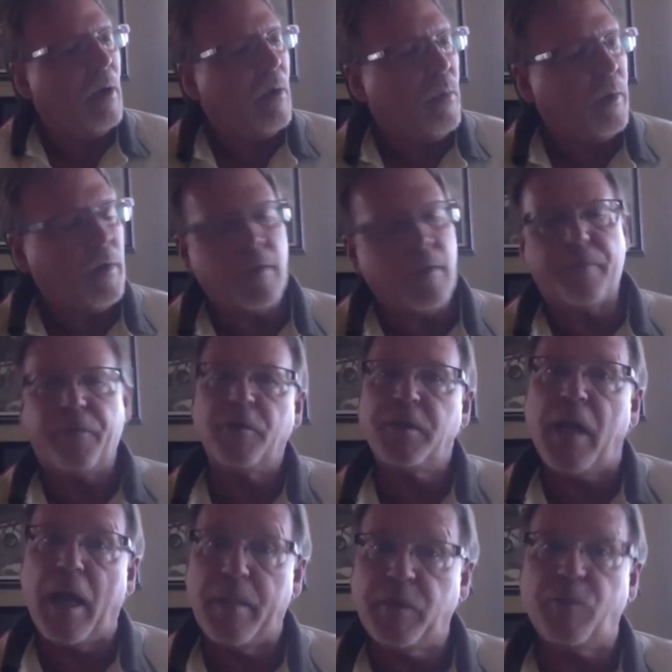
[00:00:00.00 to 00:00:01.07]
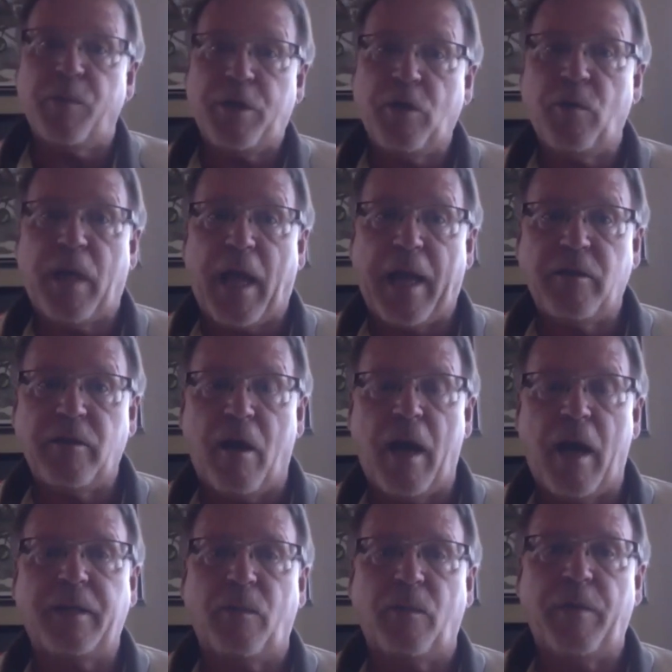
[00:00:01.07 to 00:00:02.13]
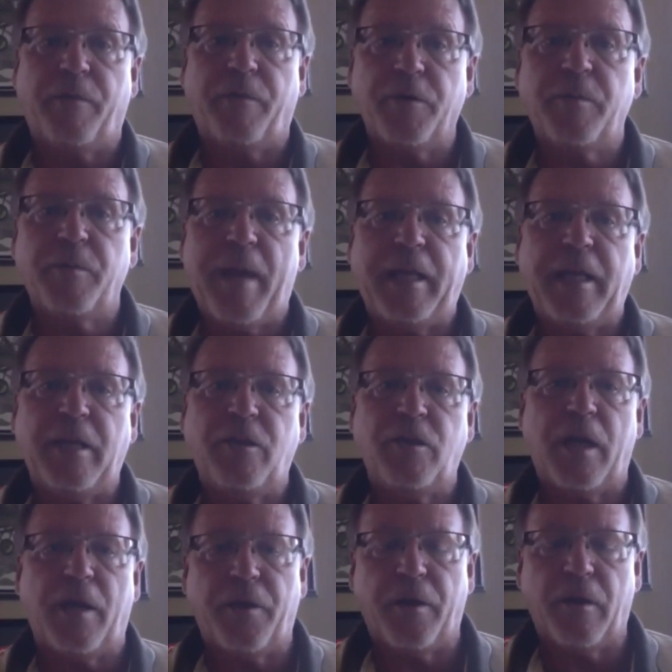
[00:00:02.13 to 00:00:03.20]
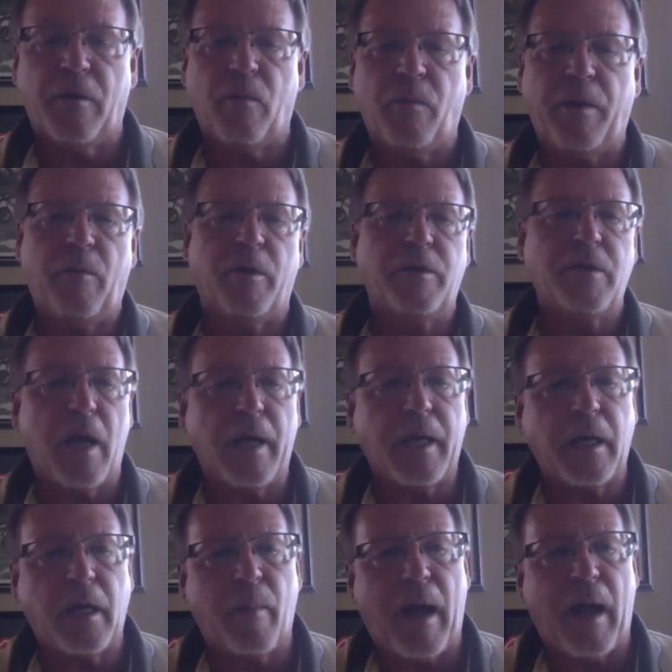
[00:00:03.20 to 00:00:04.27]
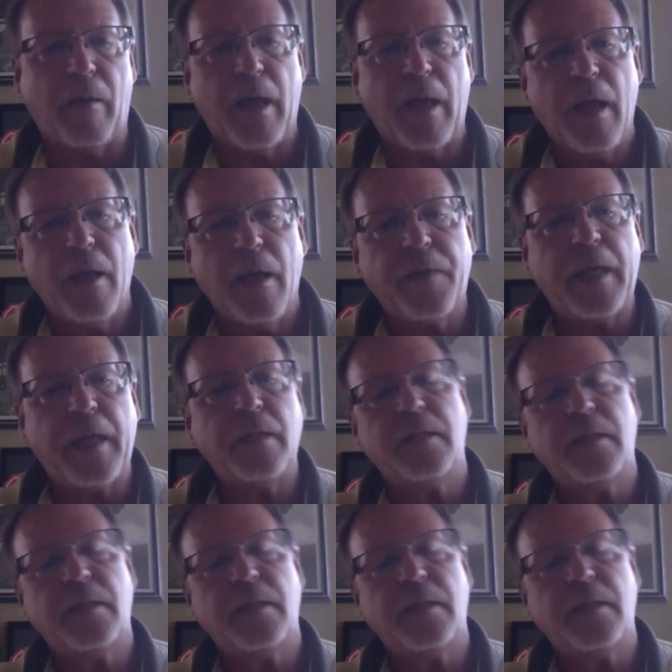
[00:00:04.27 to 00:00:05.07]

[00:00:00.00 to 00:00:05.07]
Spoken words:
one of the first times when you and I talked and we first met each other, we were talking about things